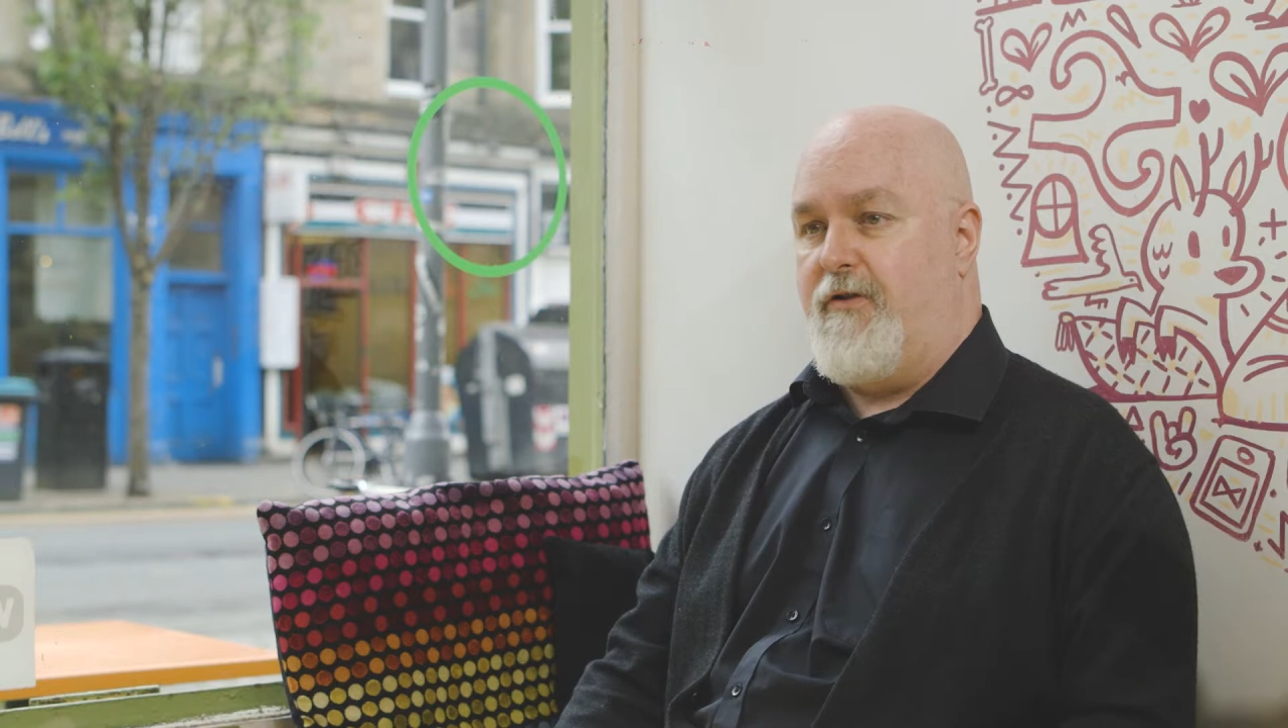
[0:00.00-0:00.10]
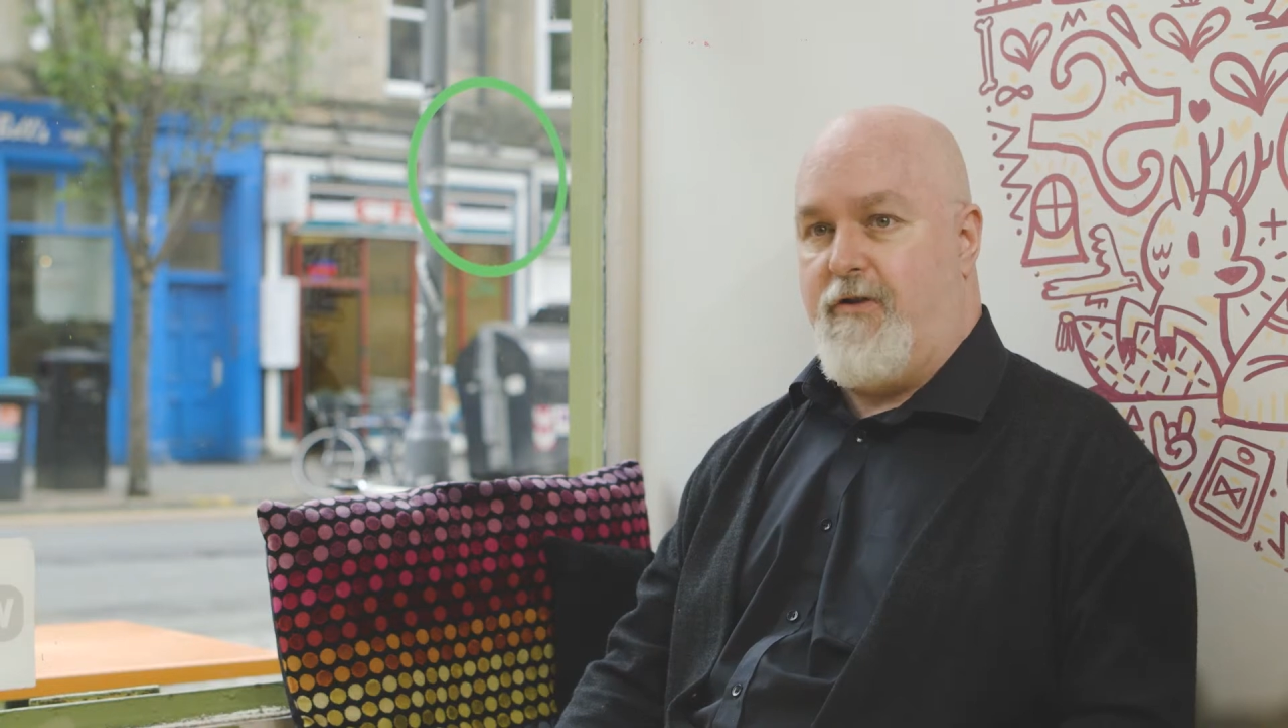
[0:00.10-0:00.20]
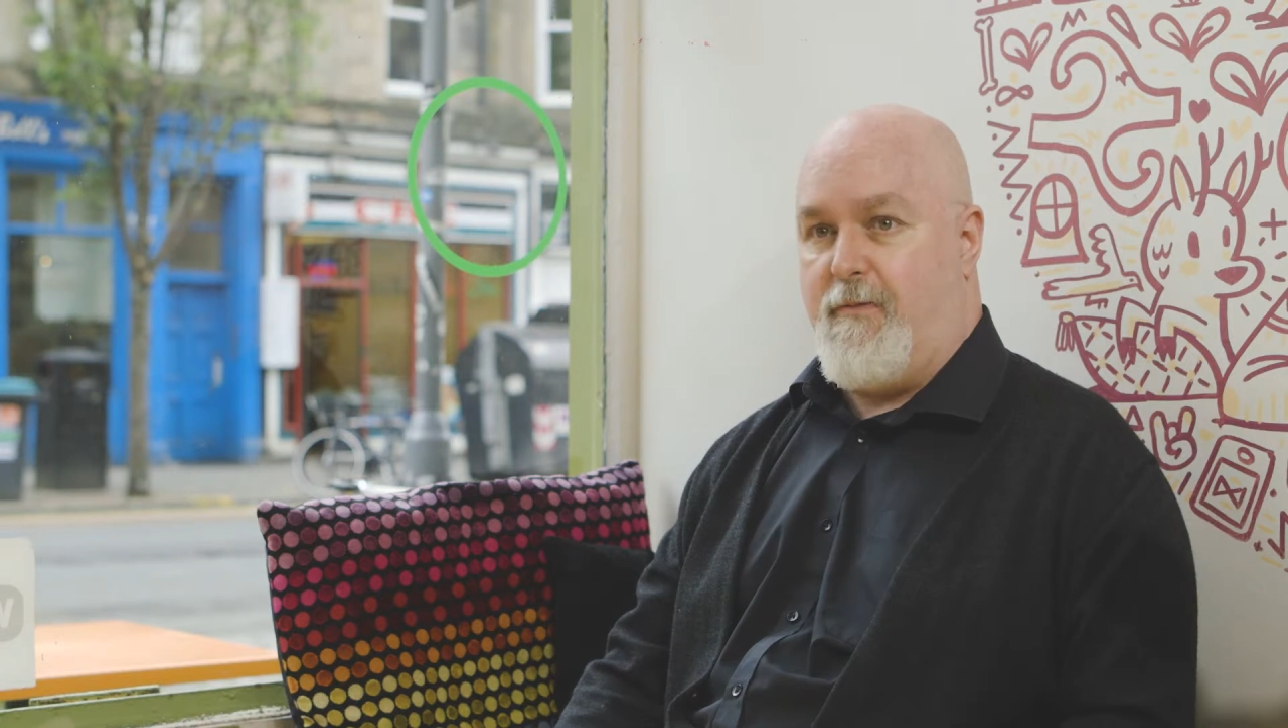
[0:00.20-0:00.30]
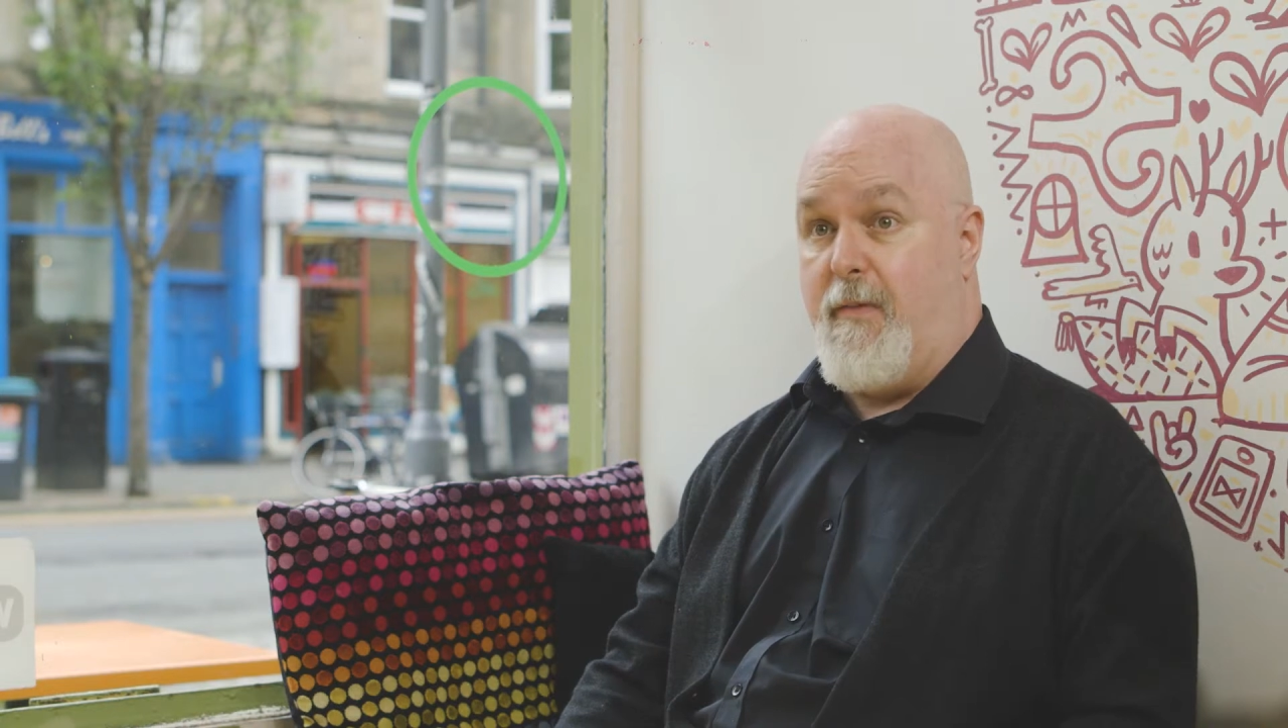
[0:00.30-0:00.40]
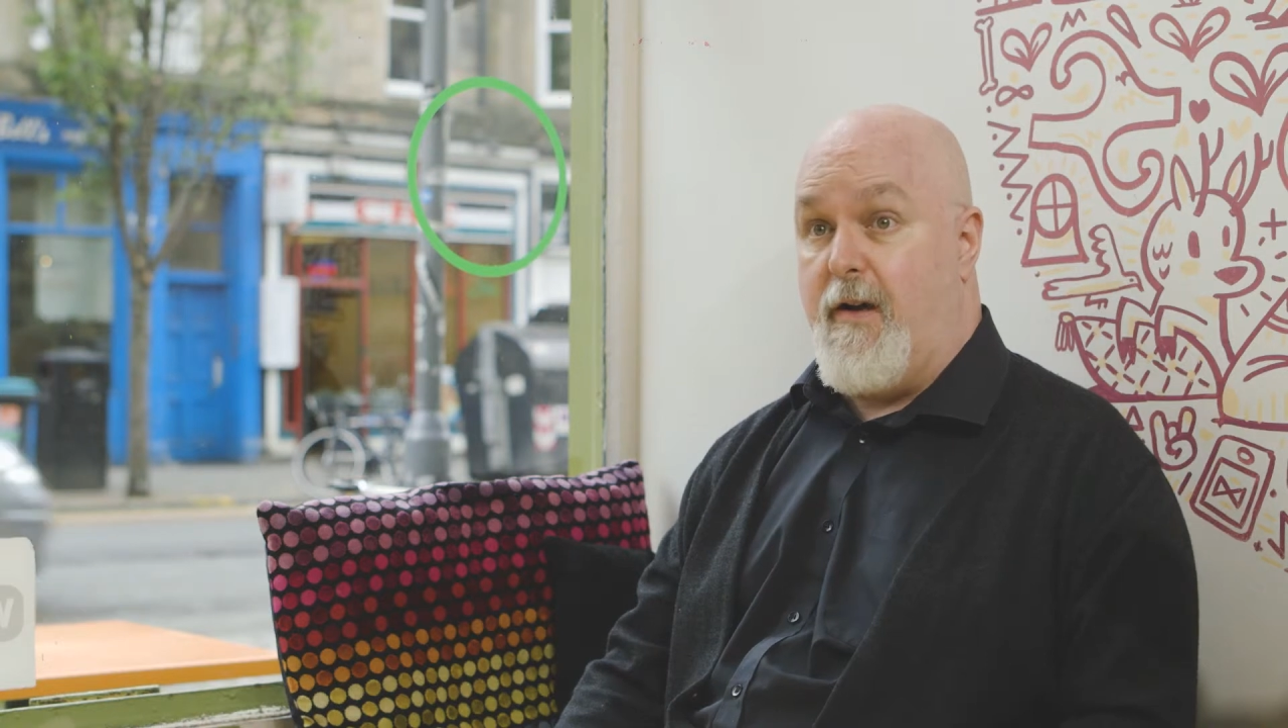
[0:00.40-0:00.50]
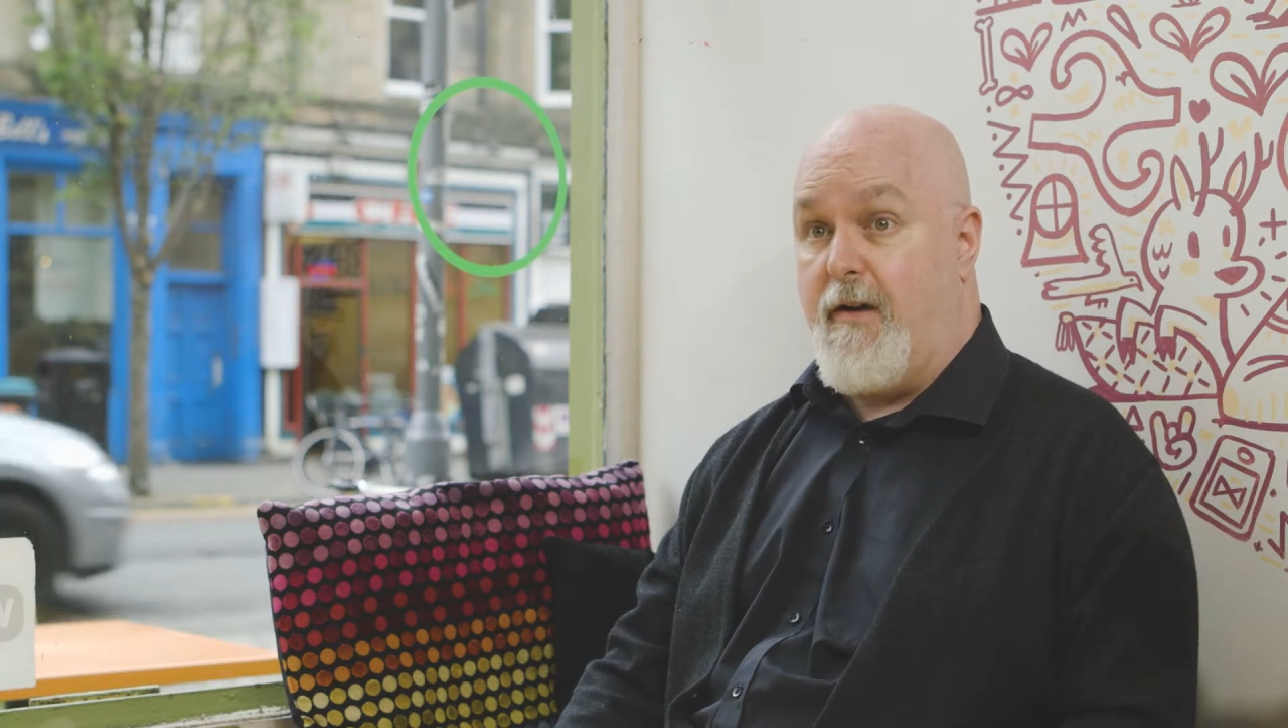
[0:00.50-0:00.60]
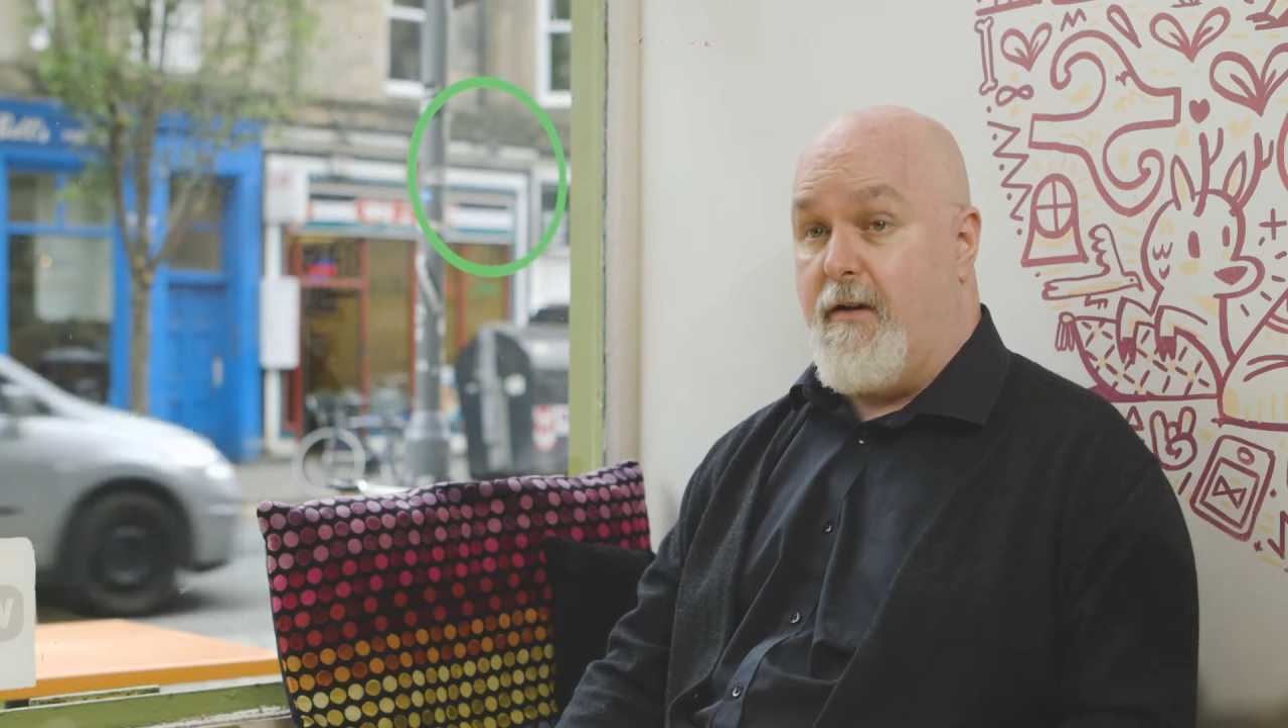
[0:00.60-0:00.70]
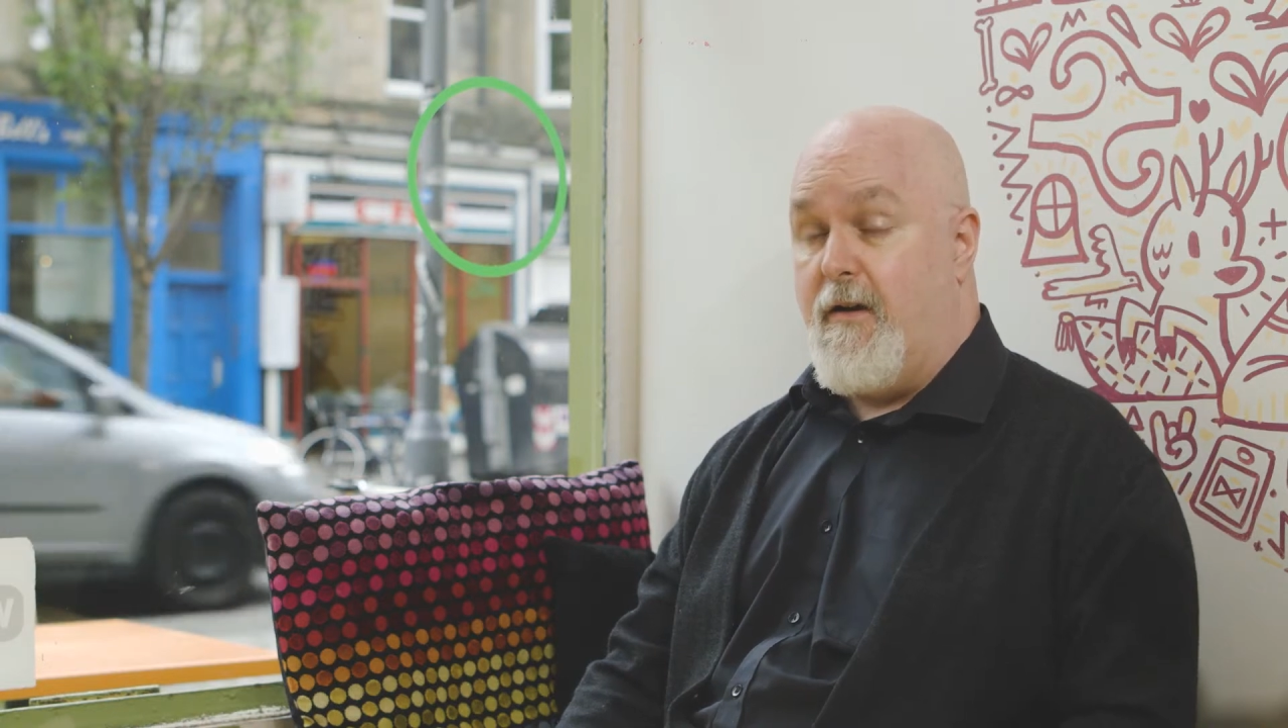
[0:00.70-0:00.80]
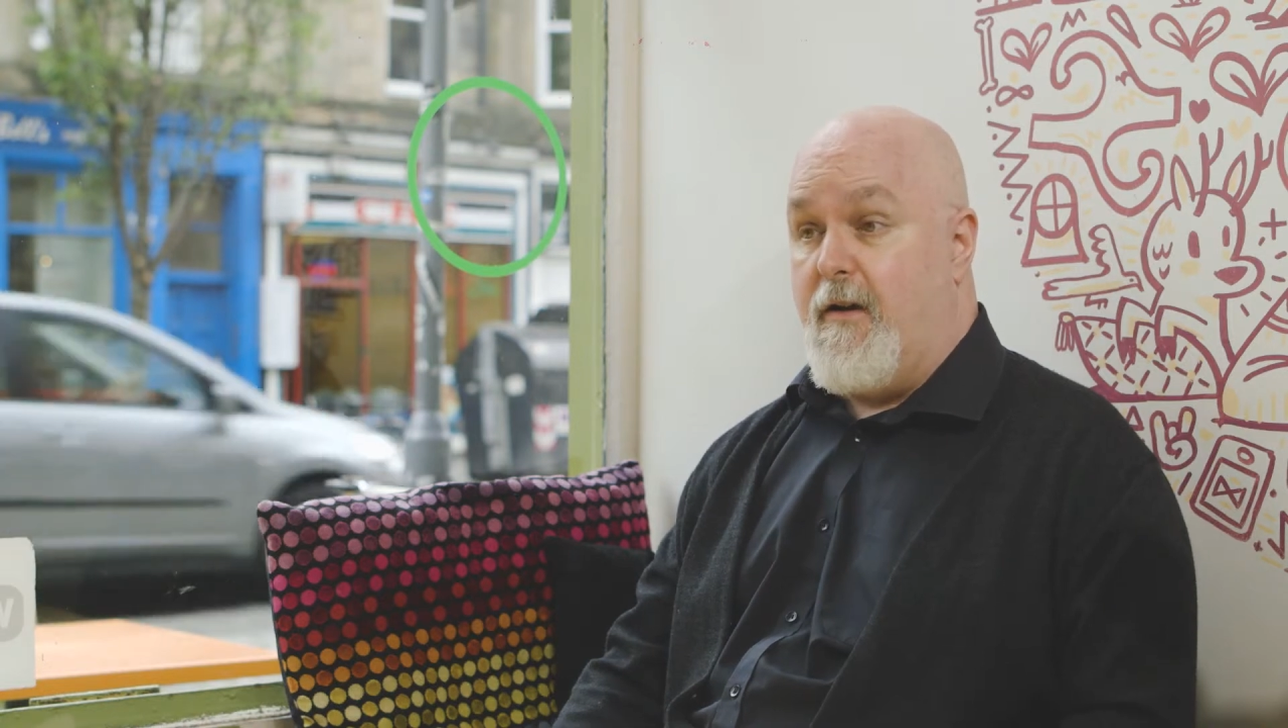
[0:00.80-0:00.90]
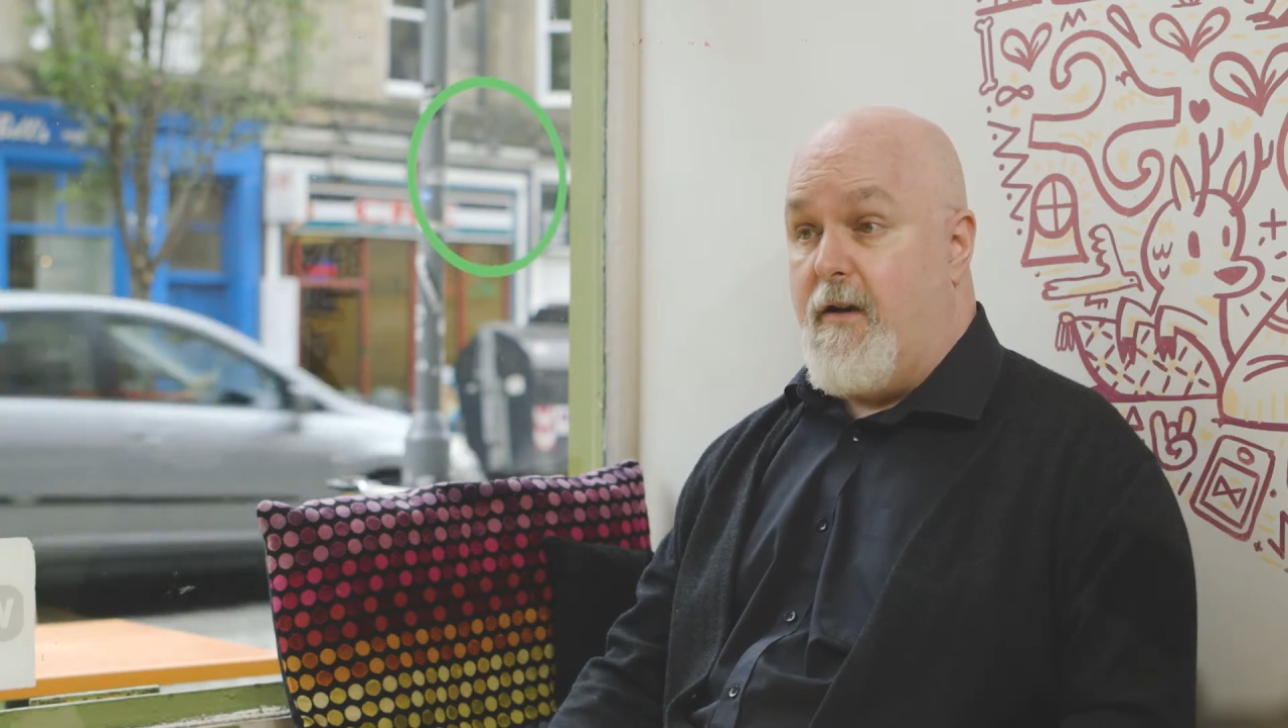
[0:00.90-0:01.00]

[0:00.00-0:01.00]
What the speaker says: just being